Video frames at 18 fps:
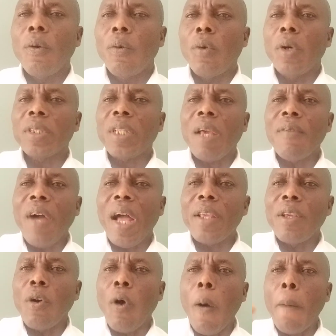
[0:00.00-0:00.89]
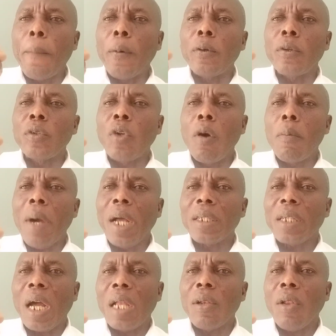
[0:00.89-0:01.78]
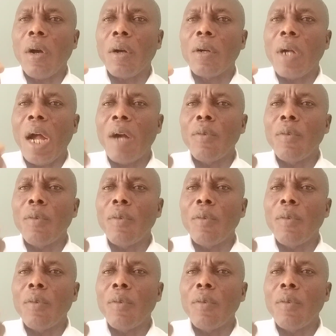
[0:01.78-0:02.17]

Whatever he open, no man can lock.